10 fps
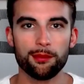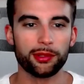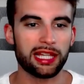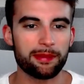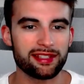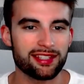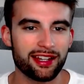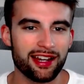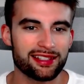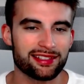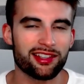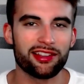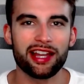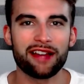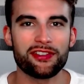with that being said, guys, that's all
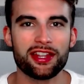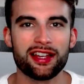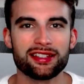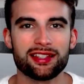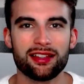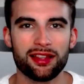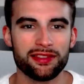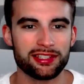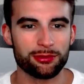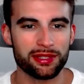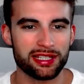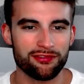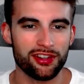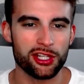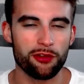I got for you guys on this week's
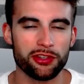video.